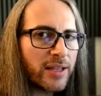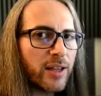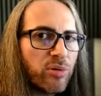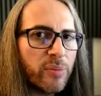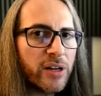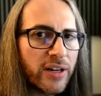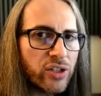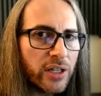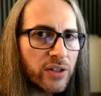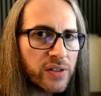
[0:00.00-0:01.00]
that the Premiere
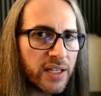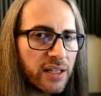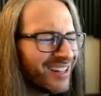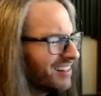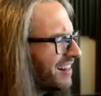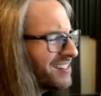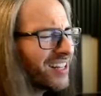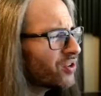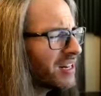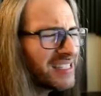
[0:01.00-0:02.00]
engineers did. That's
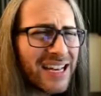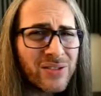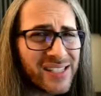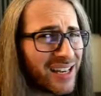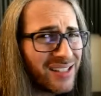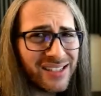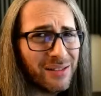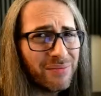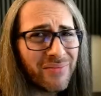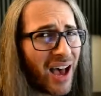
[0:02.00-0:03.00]
not trying to sound
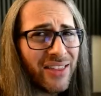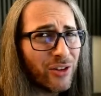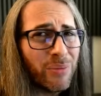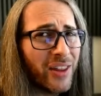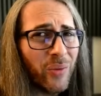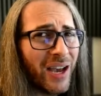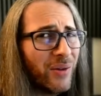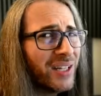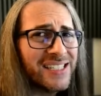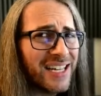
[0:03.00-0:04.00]
salesy either, by the way. I
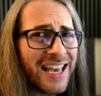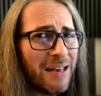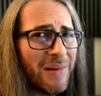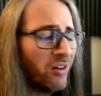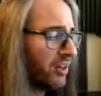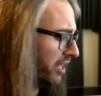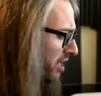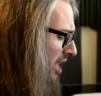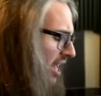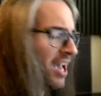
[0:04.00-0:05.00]
realize that came out
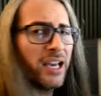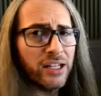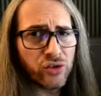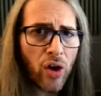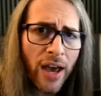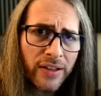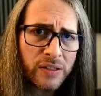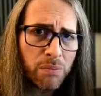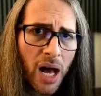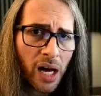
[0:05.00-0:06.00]
like, hey, try
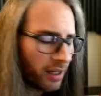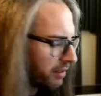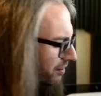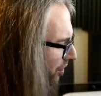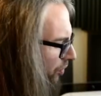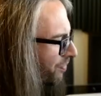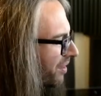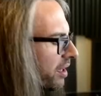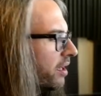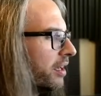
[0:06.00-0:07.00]
this mug. No,
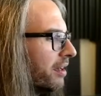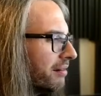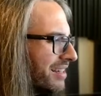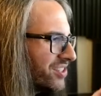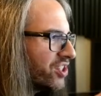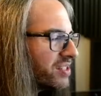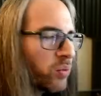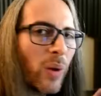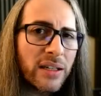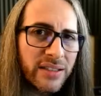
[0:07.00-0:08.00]
it's
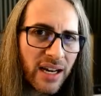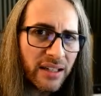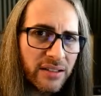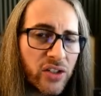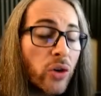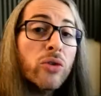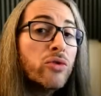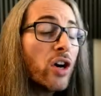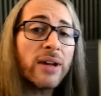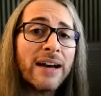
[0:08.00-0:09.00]
just well done, so
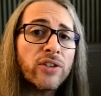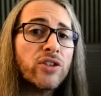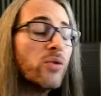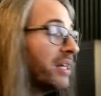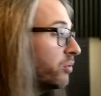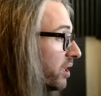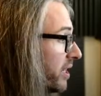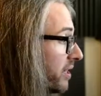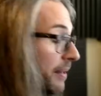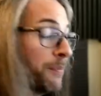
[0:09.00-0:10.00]
you don't have to do any
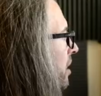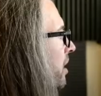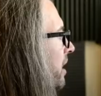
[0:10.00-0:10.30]
relinking.